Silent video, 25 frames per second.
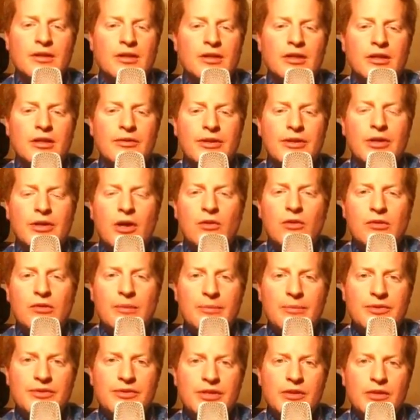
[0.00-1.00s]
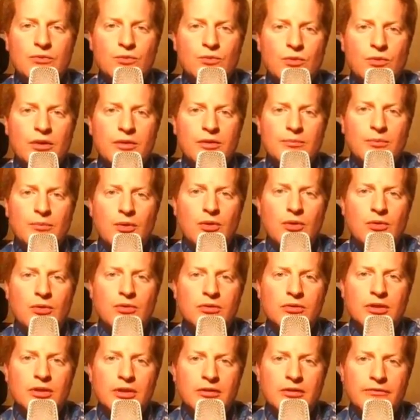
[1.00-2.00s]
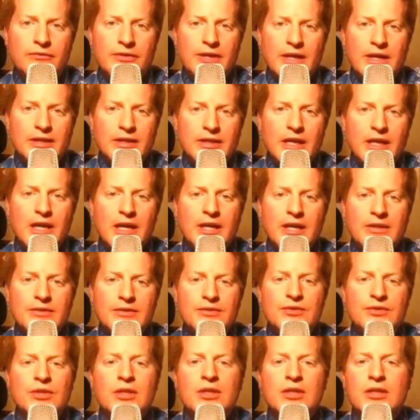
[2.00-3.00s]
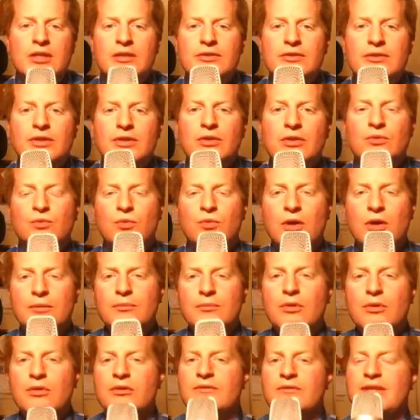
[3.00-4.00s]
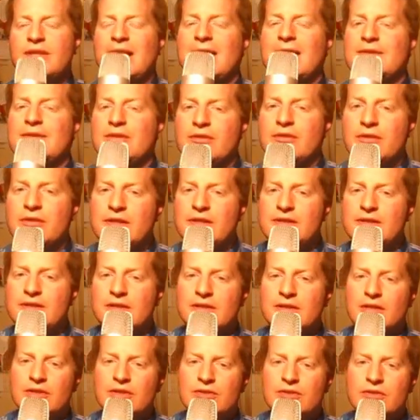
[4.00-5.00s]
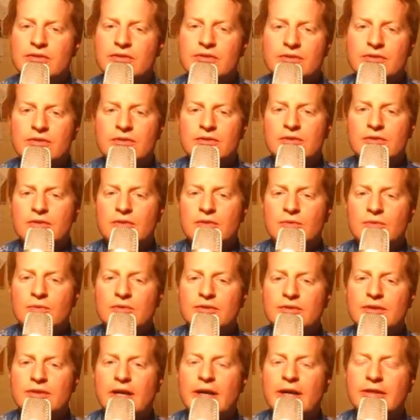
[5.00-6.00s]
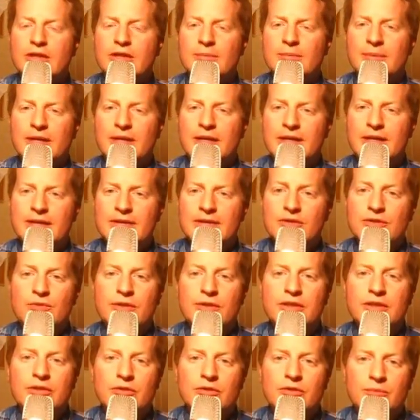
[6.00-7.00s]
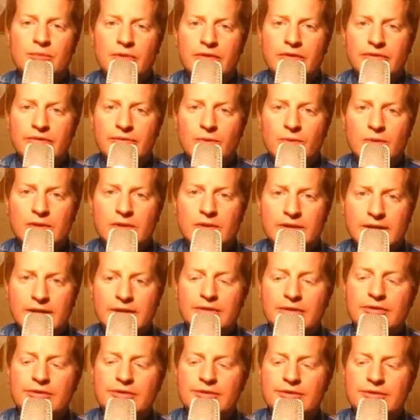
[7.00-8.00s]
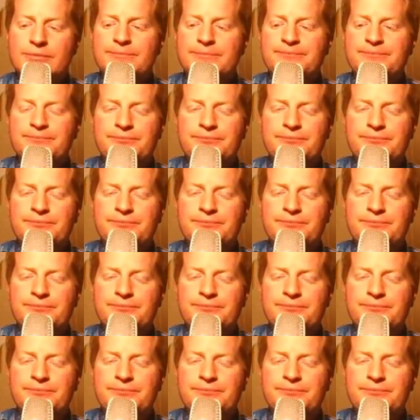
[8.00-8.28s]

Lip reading: They all represent 1 mole of that gas. So 1 mole of gas under these conditions will occupy 22.4 liters.